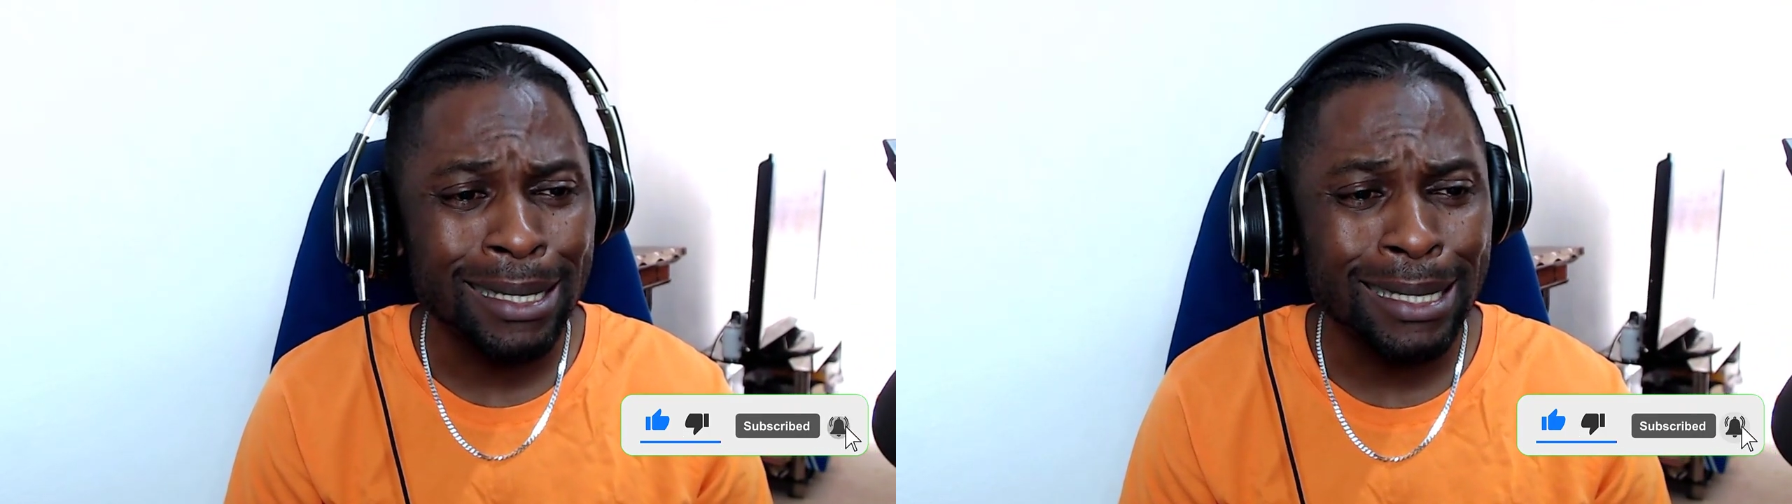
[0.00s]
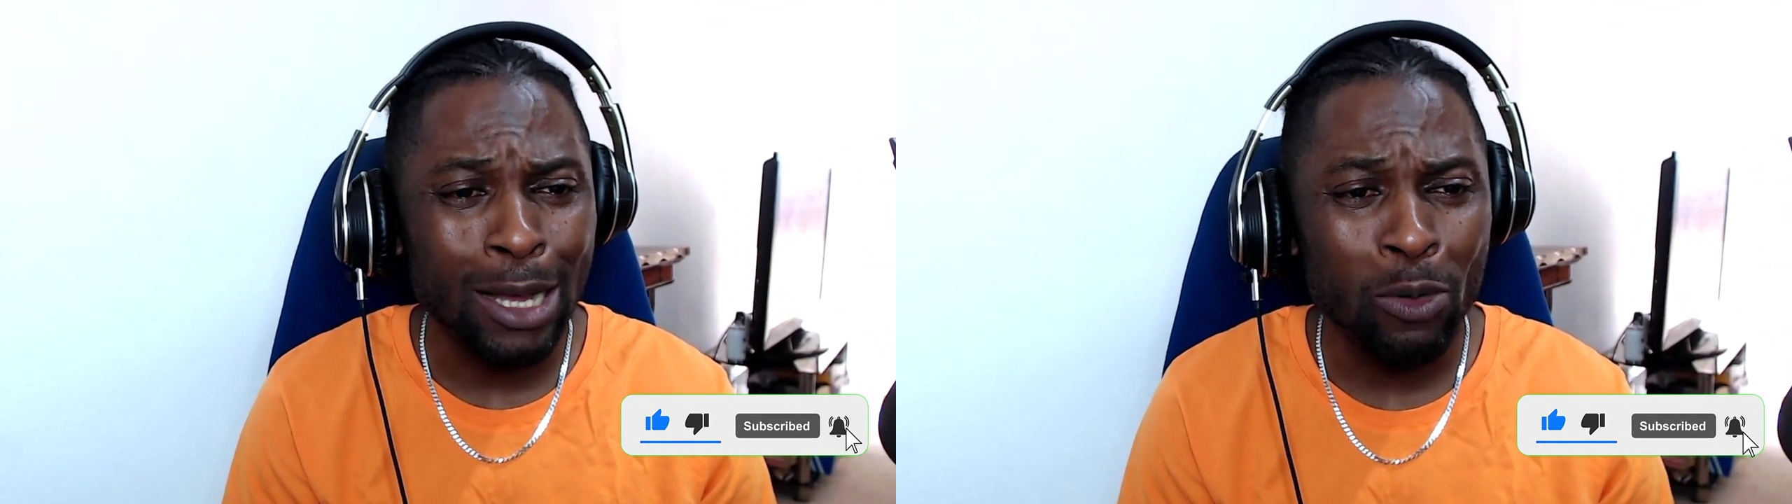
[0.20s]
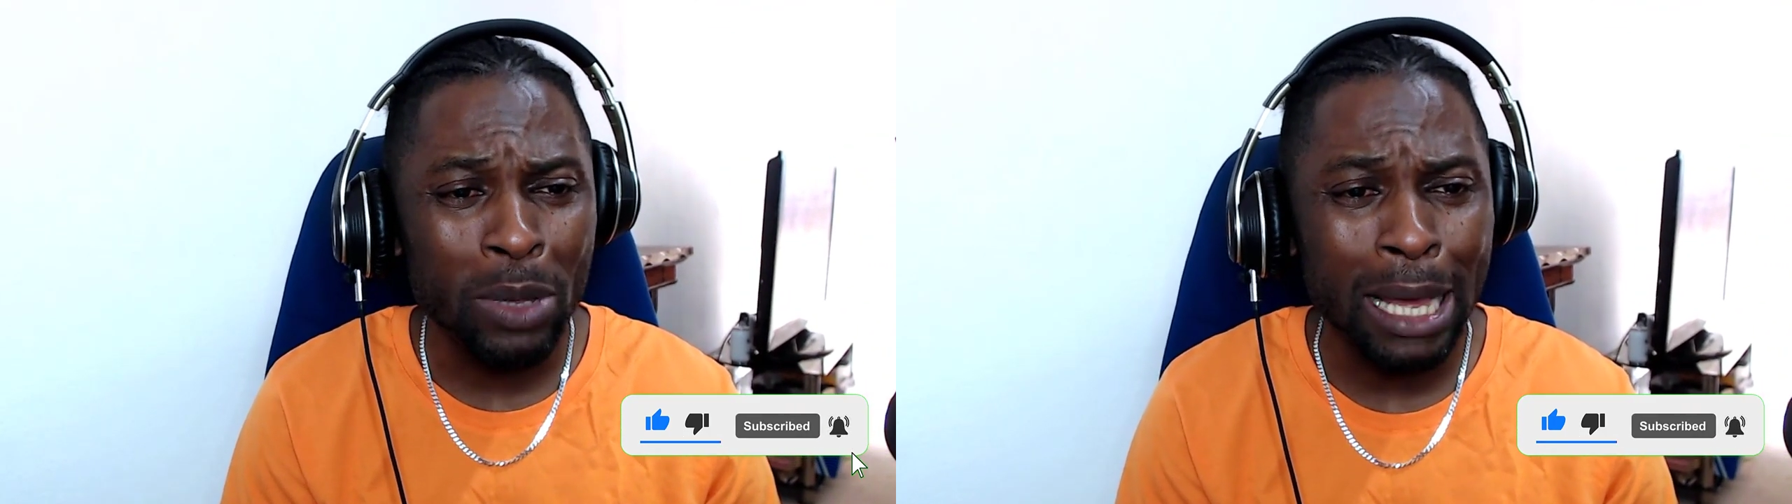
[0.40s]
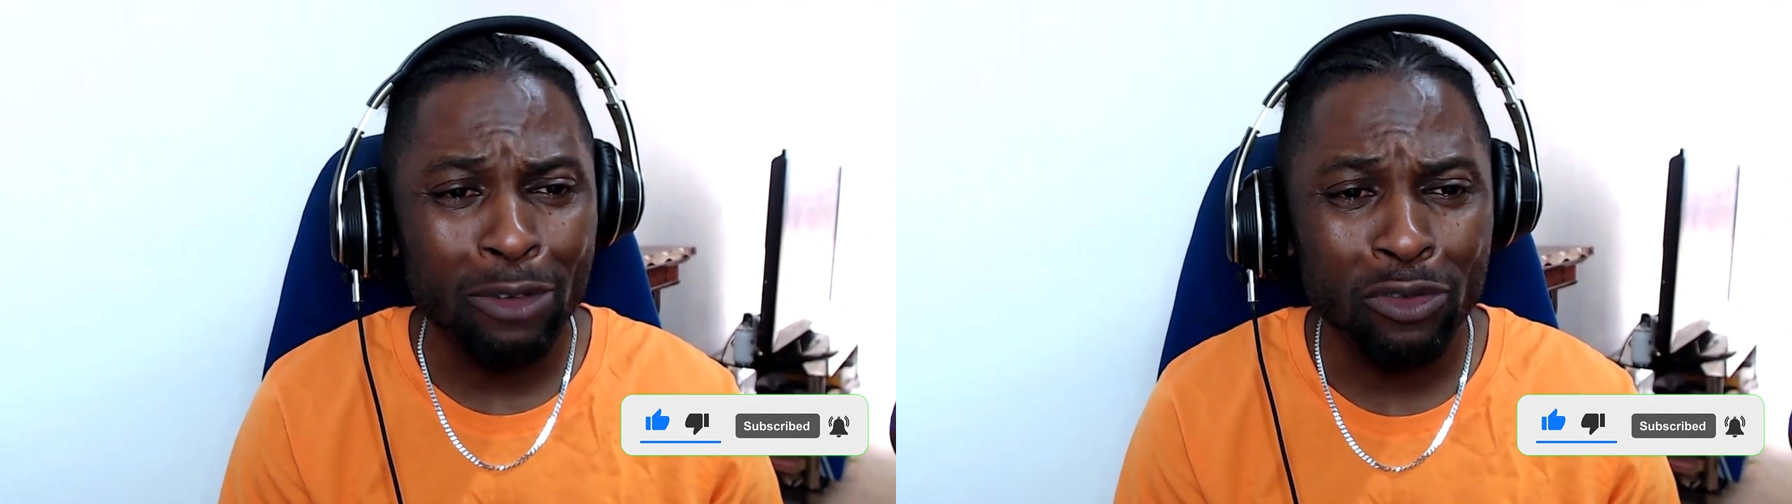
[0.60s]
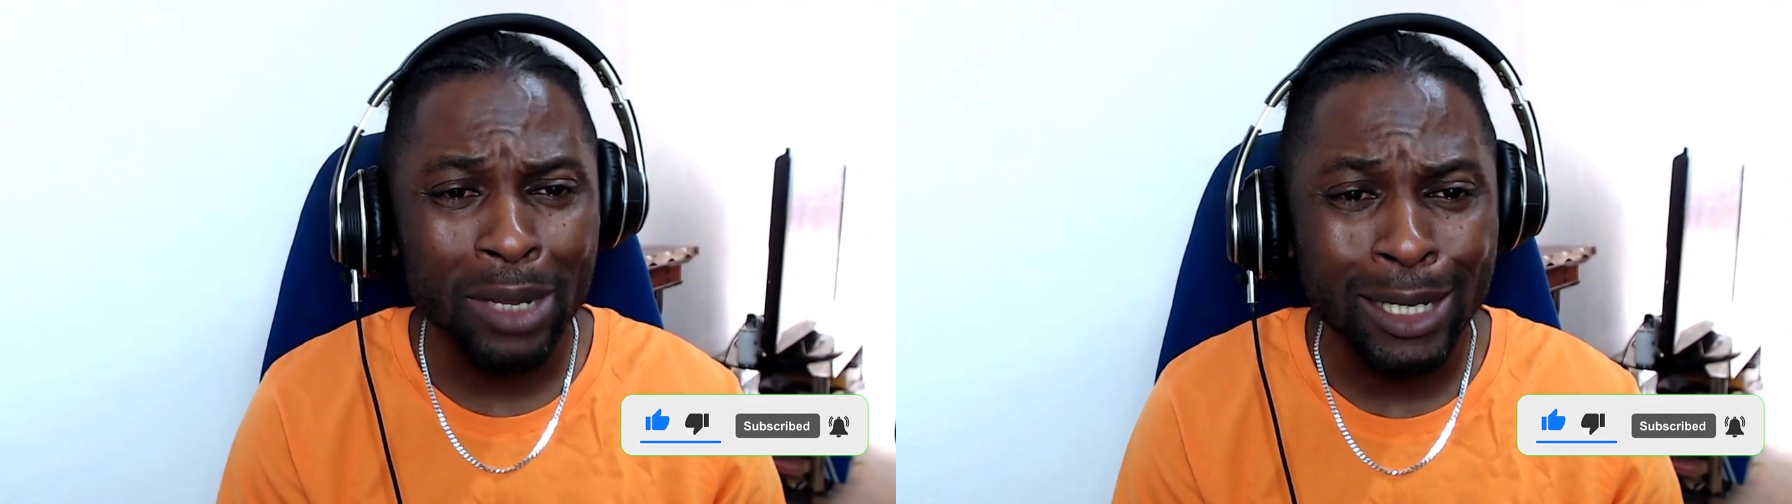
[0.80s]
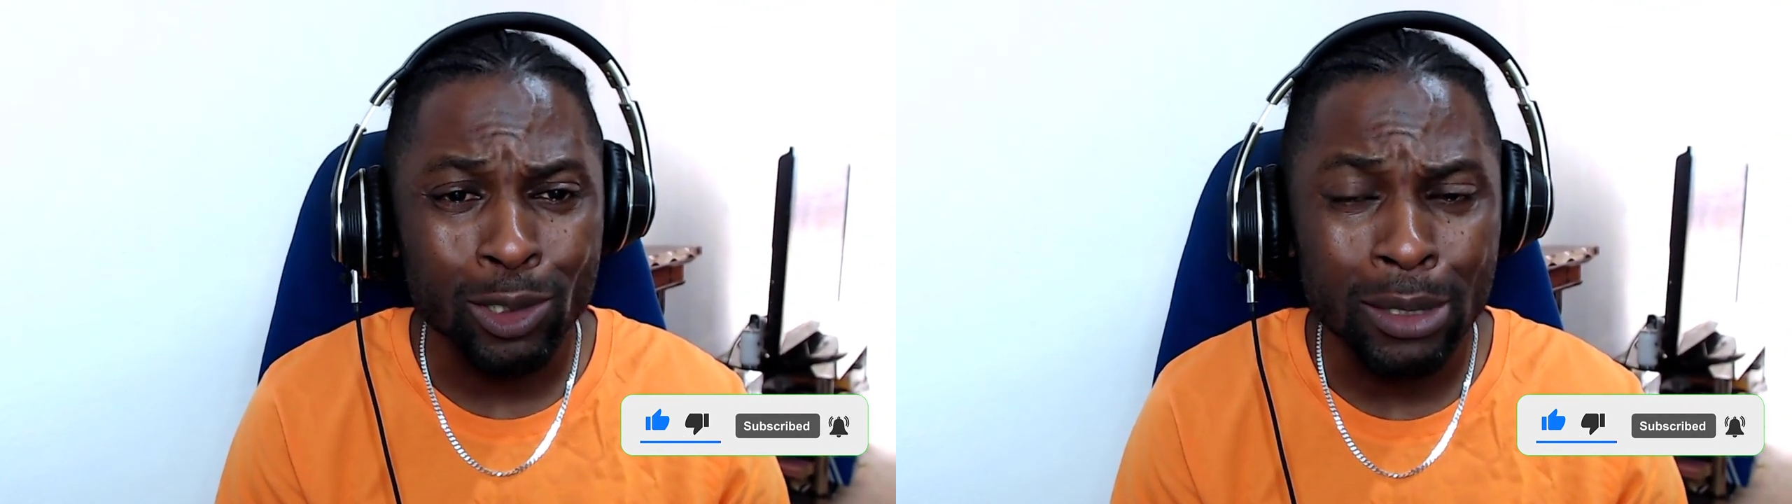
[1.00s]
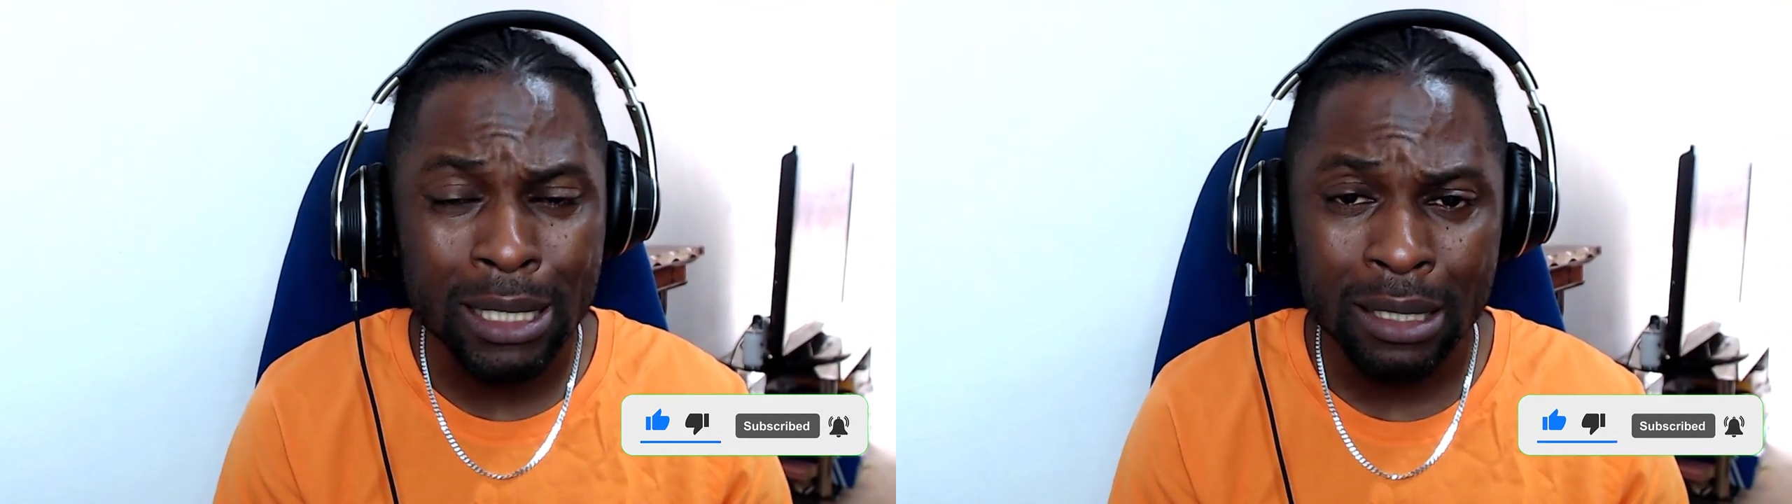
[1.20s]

that we have failed.